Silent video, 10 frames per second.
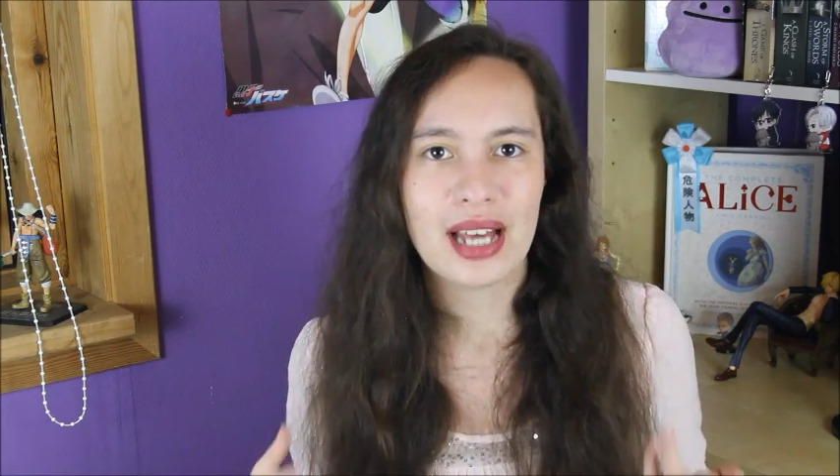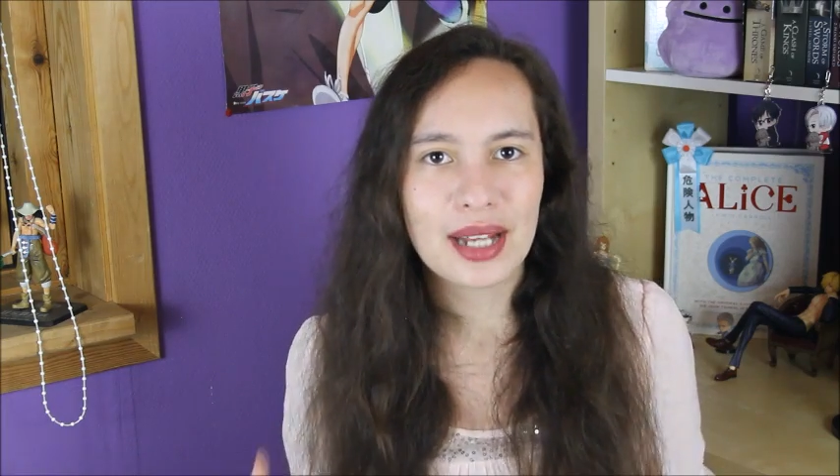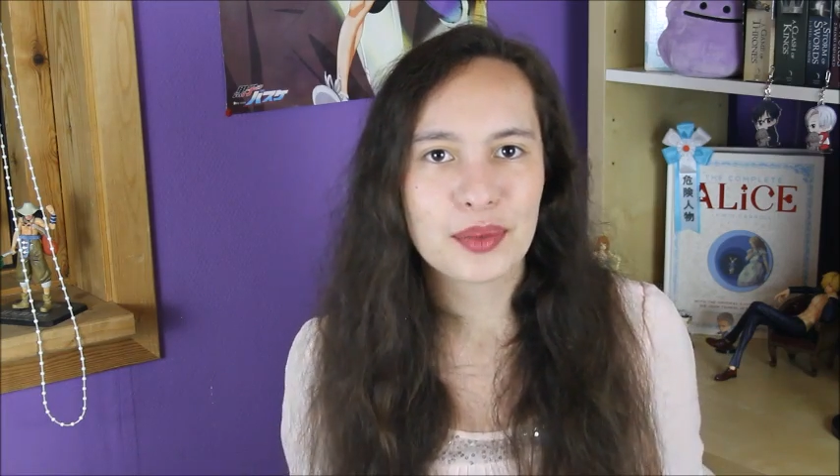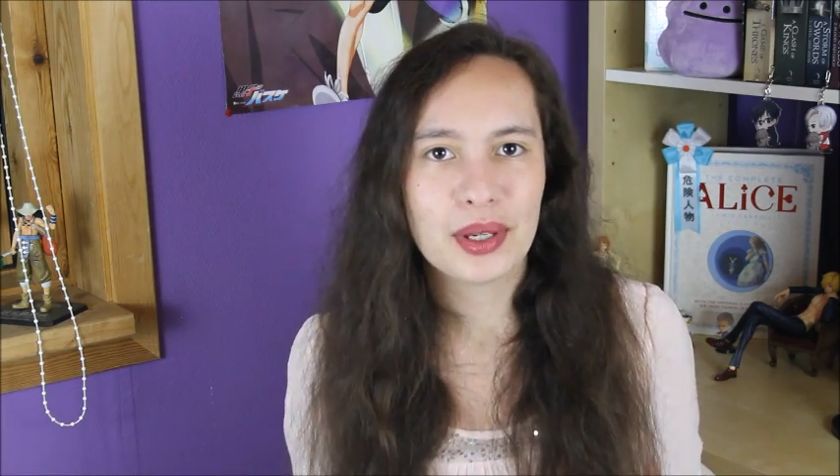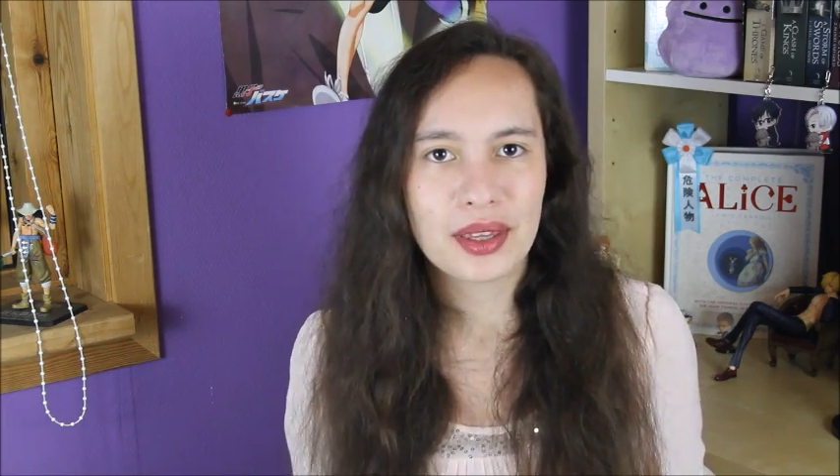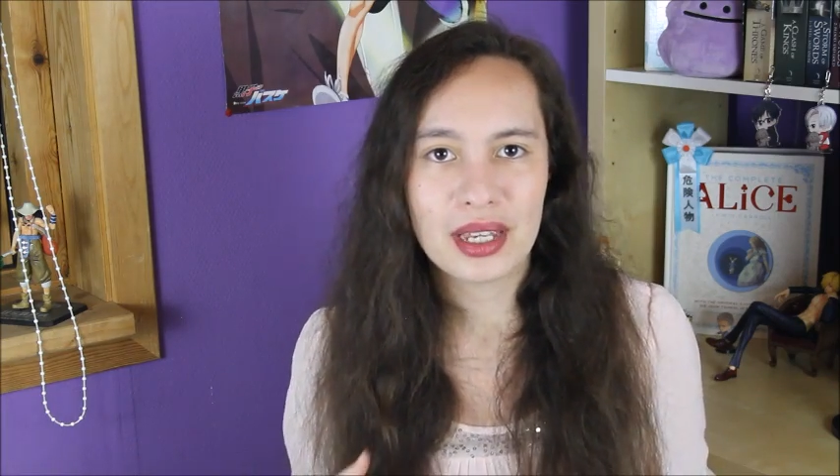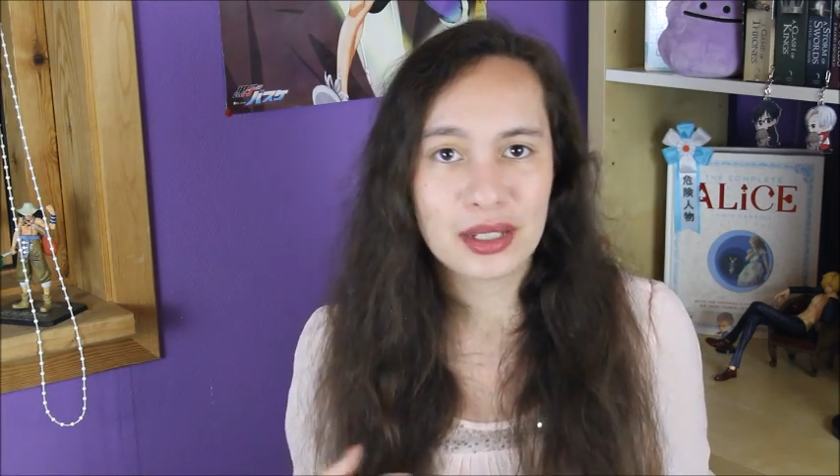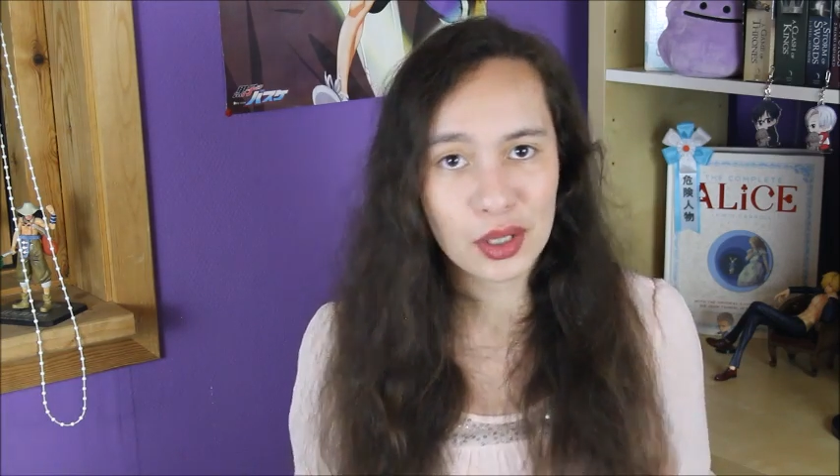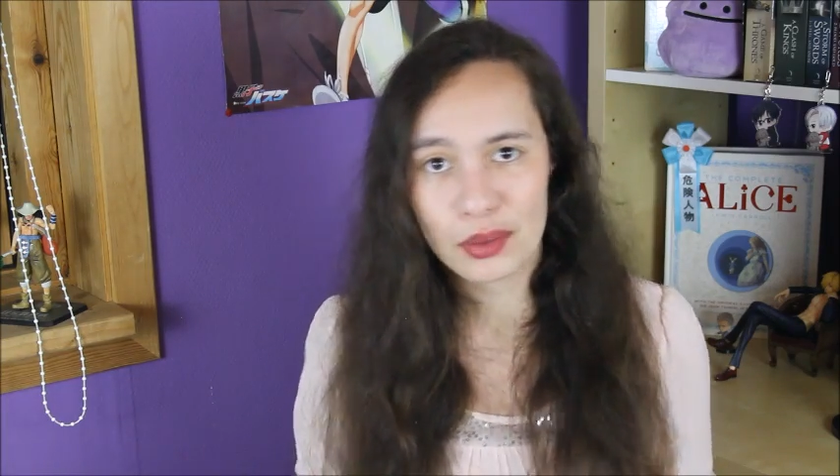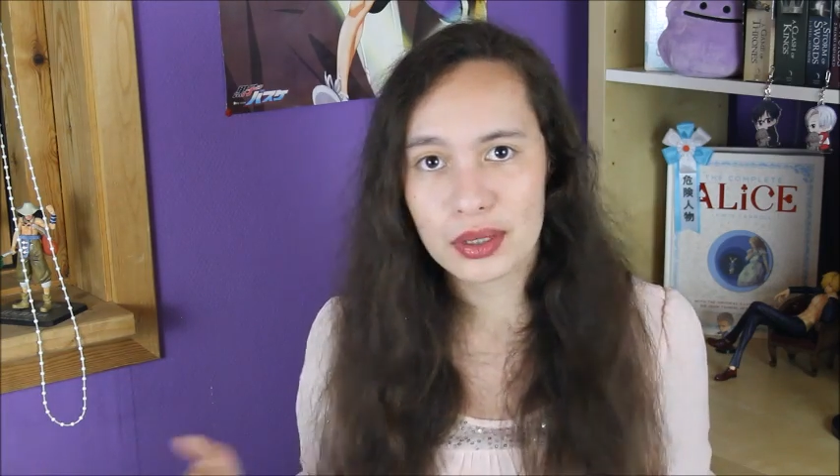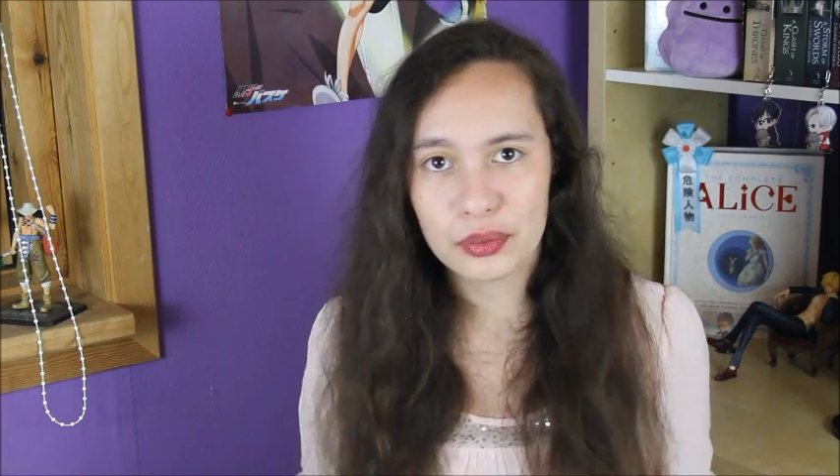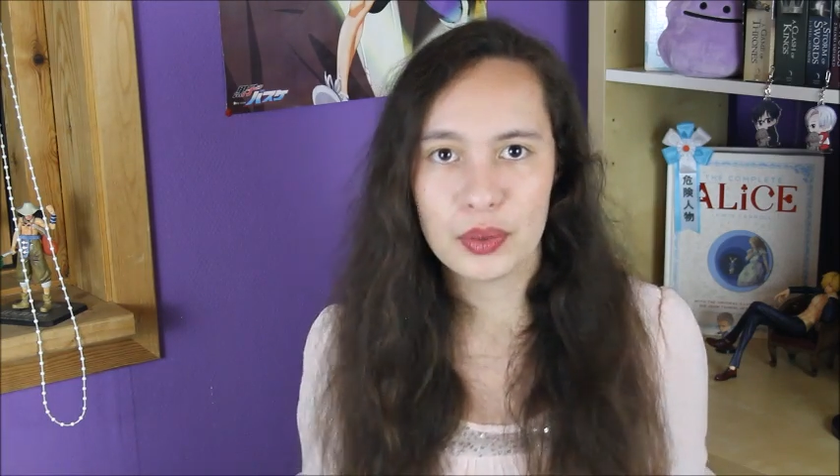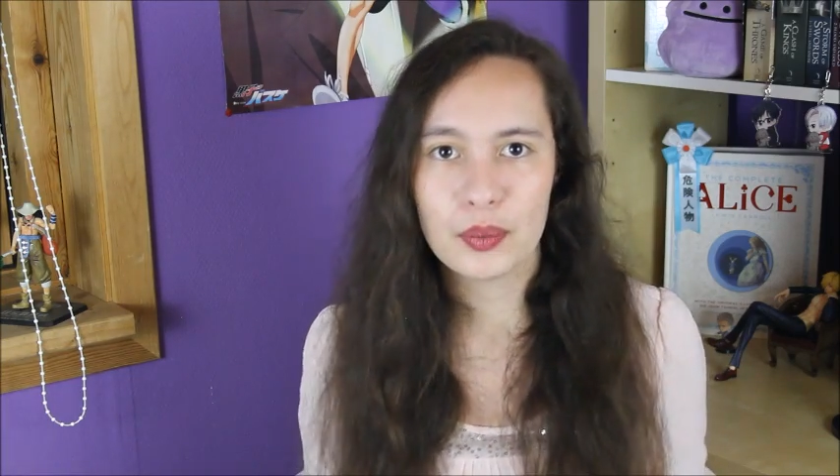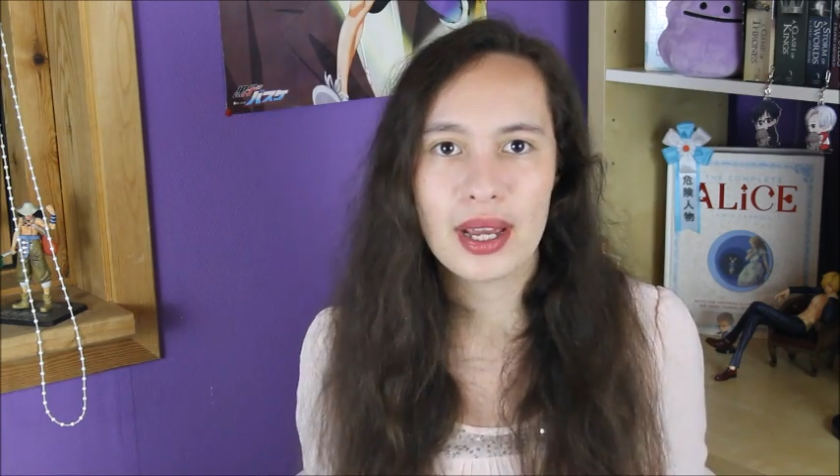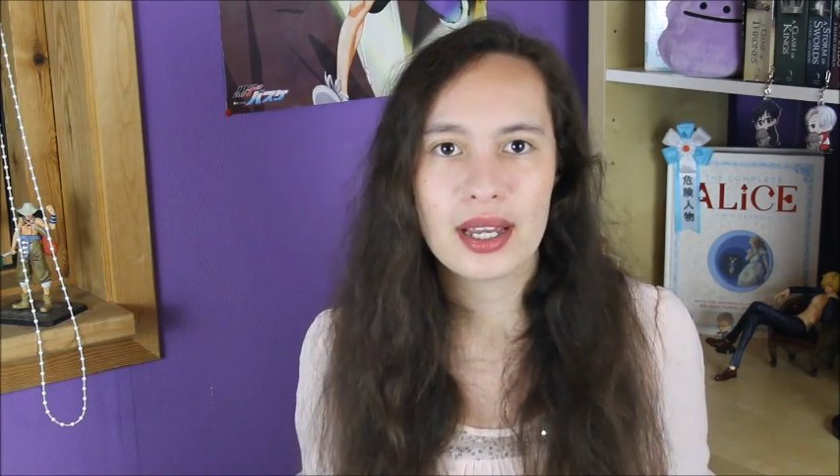end with it going
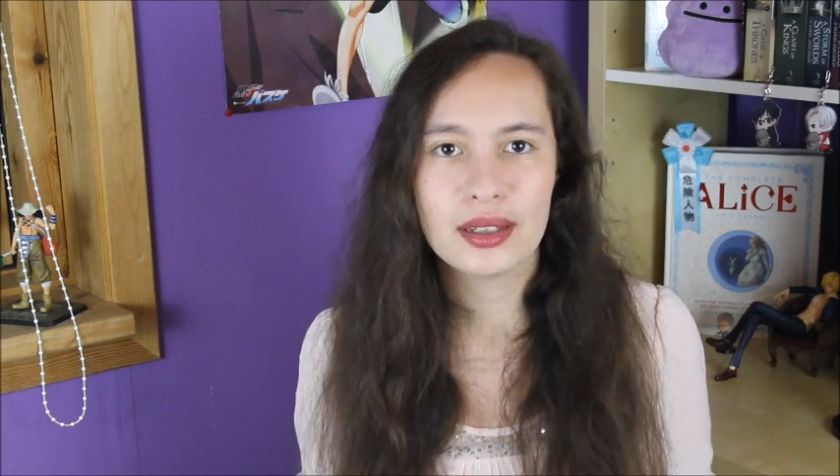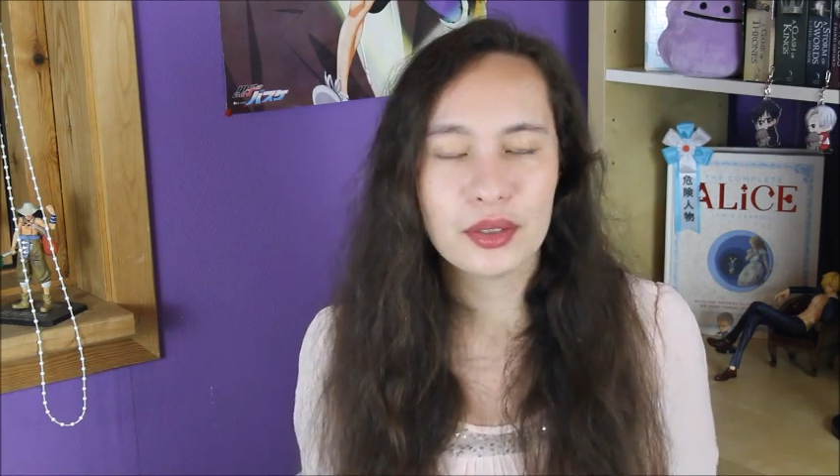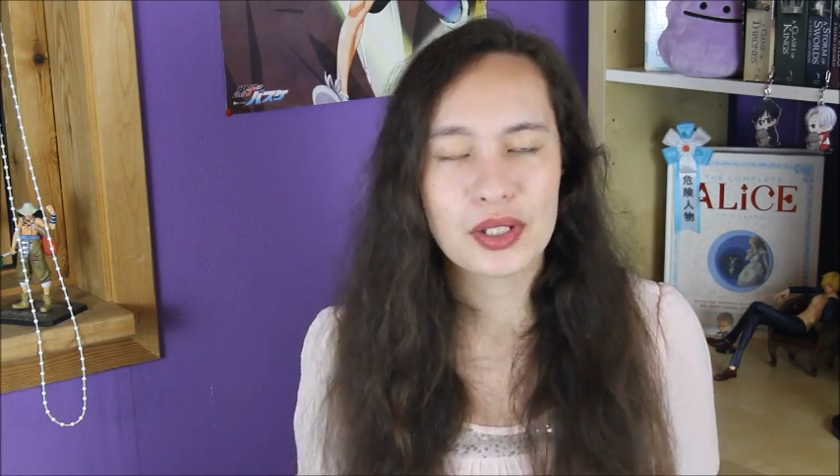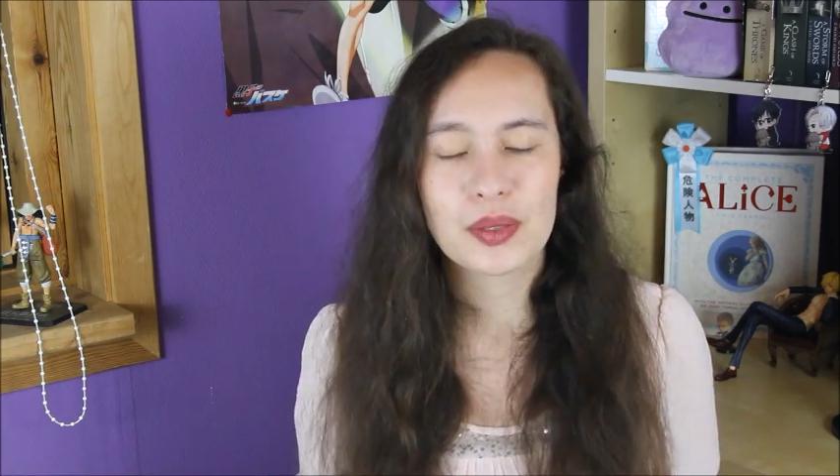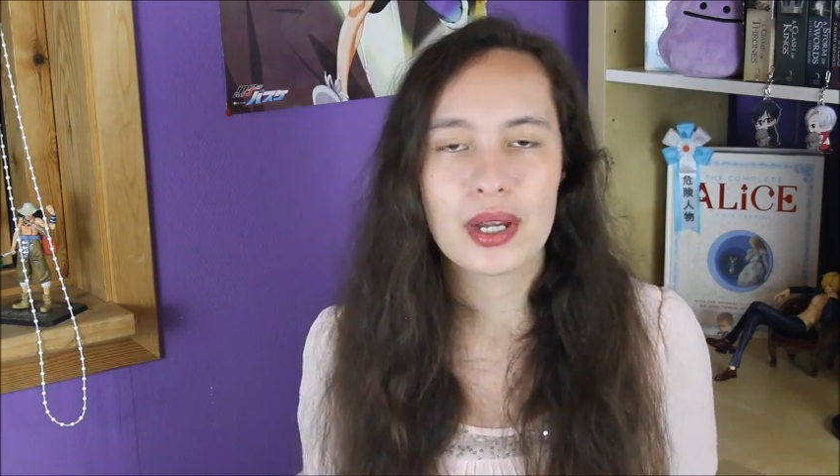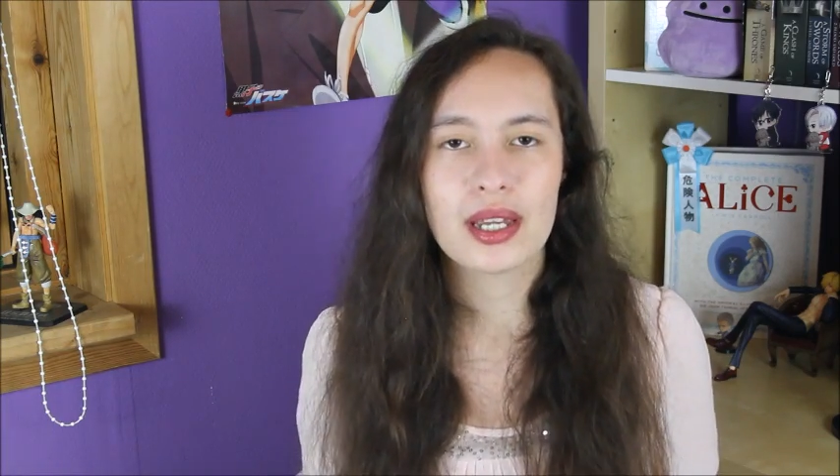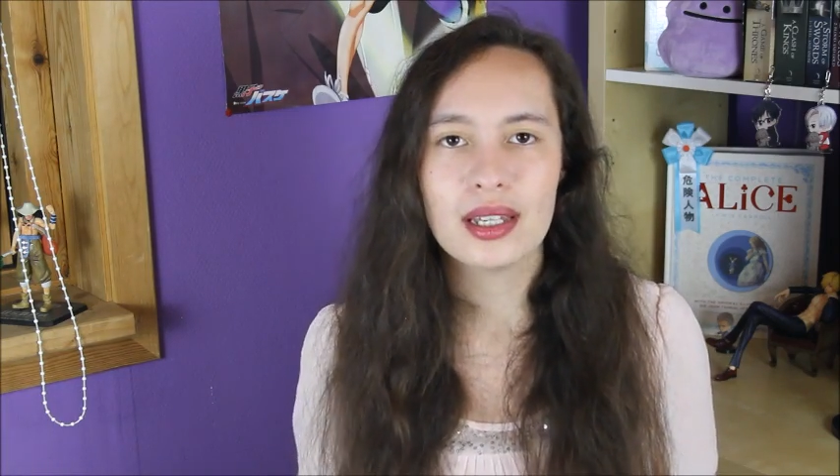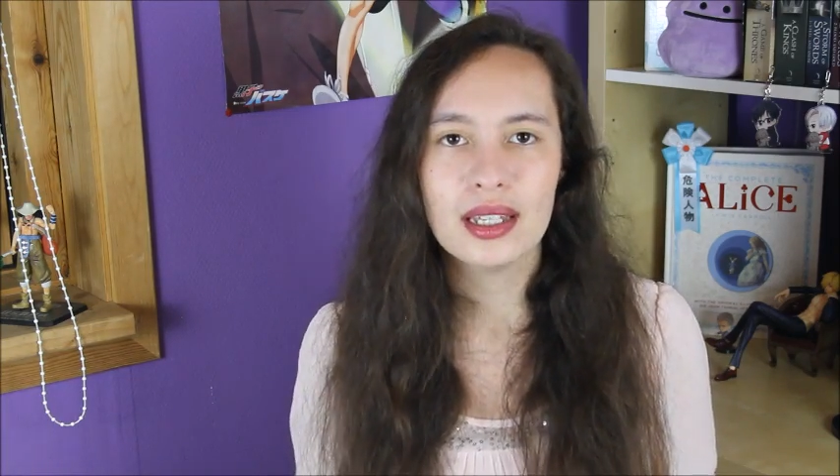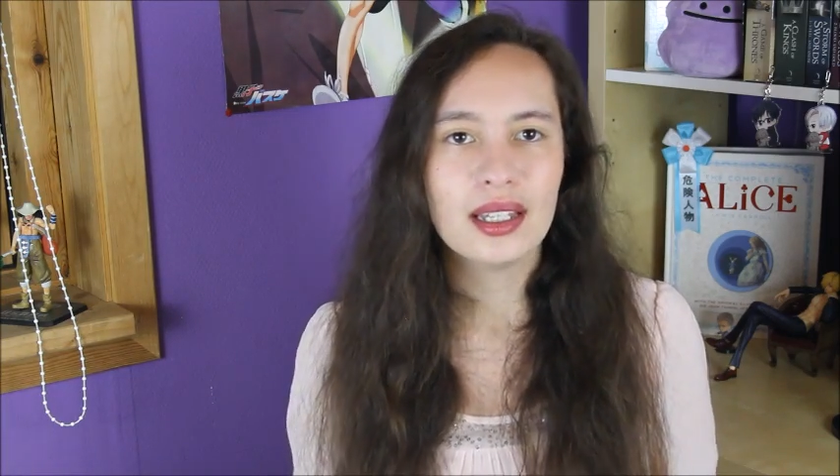Luffy's way.